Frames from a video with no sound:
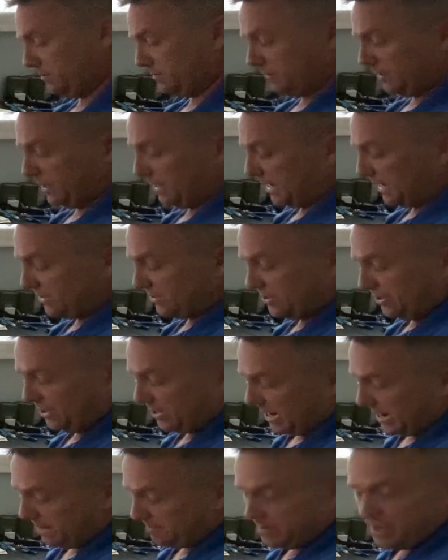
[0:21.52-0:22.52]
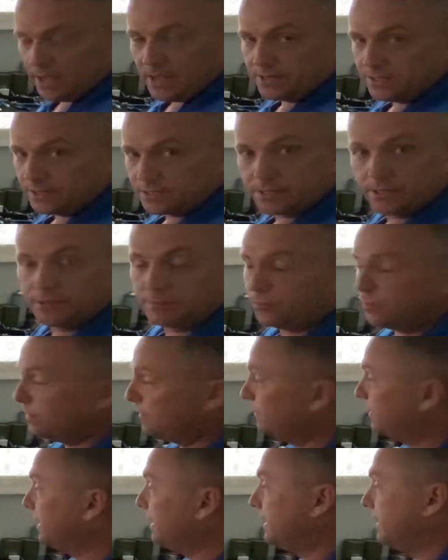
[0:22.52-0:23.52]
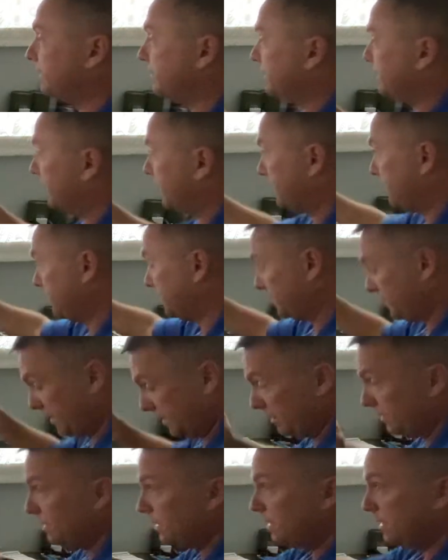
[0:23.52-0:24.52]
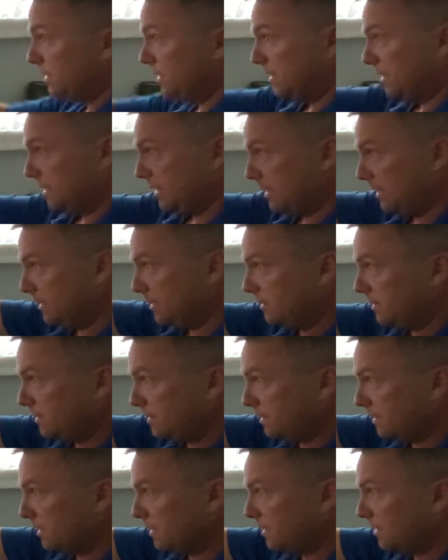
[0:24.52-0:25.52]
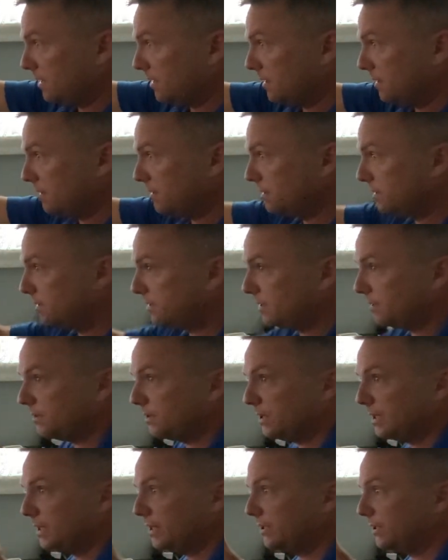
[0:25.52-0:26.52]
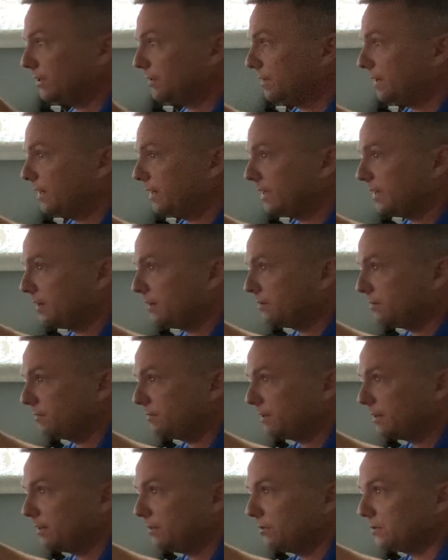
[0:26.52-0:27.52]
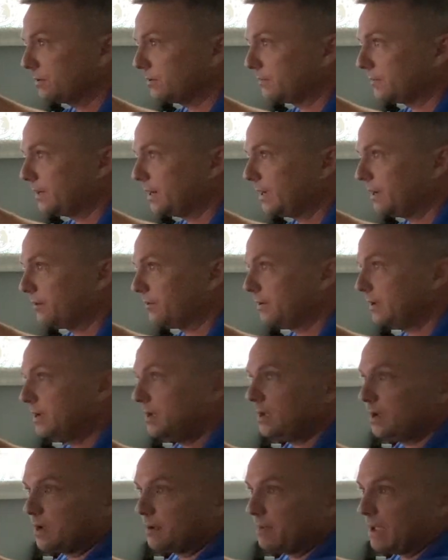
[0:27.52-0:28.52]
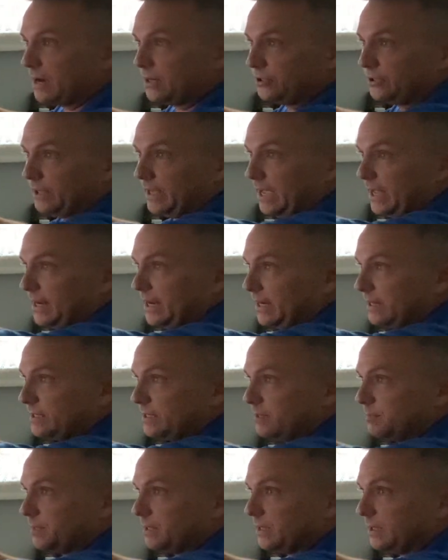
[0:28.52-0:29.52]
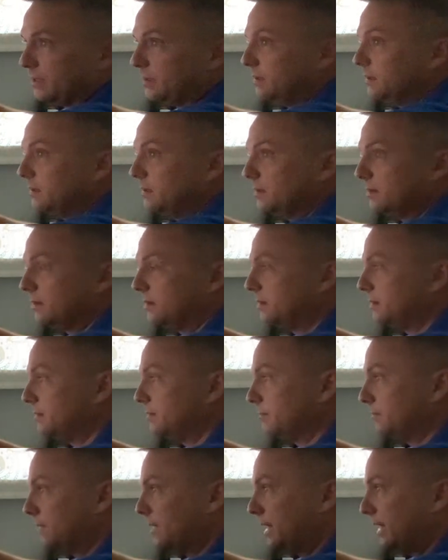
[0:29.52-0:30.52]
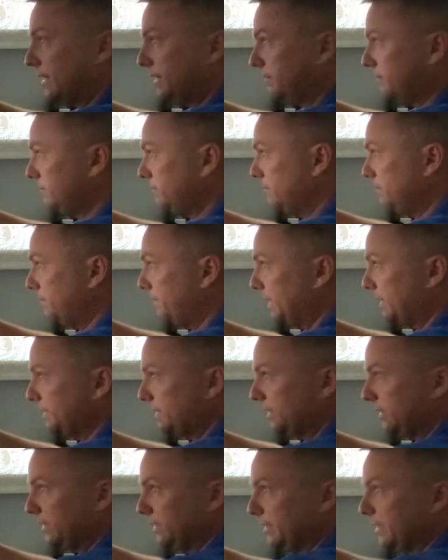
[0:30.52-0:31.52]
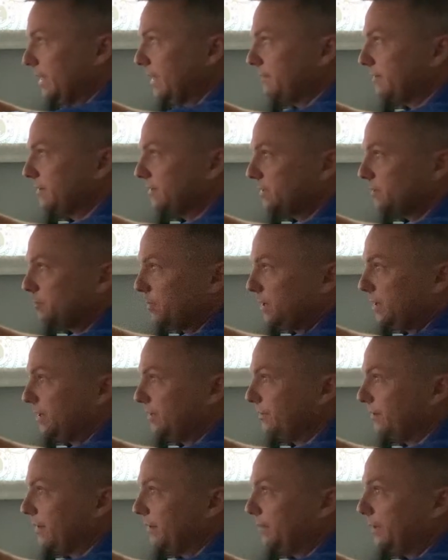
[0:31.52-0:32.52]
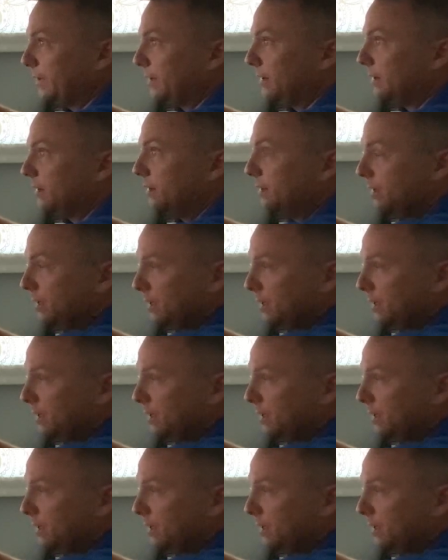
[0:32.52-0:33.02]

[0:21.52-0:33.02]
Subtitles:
connects to your iPad just like ForeFlight and everything else. Well, in the simulation right now, if I look around, I'm actually at ATP. I basically have us spawned right where